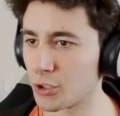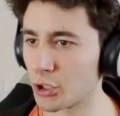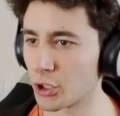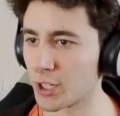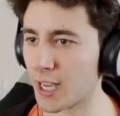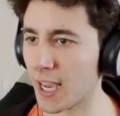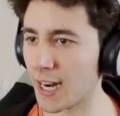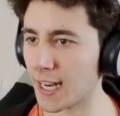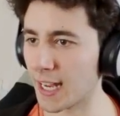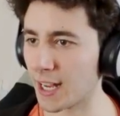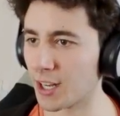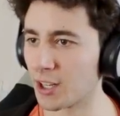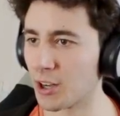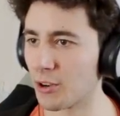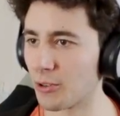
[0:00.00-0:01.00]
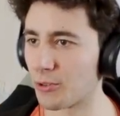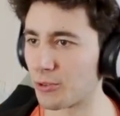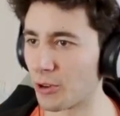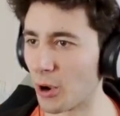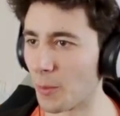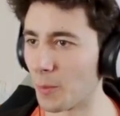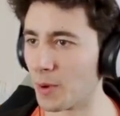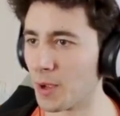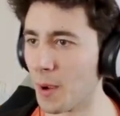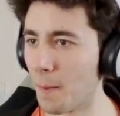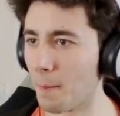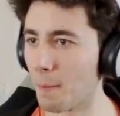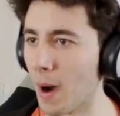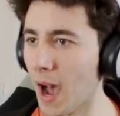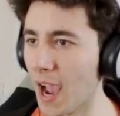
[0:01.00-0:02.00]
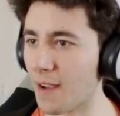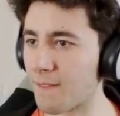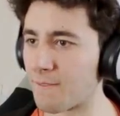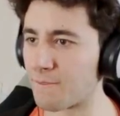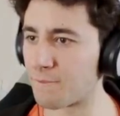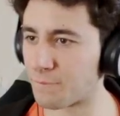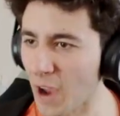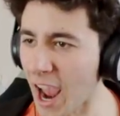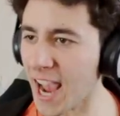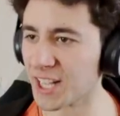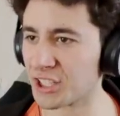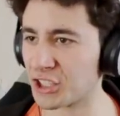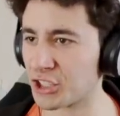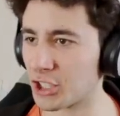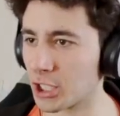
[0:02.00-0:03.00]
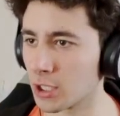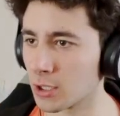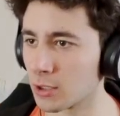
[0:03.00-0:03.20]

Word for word: You're getting it from my fist.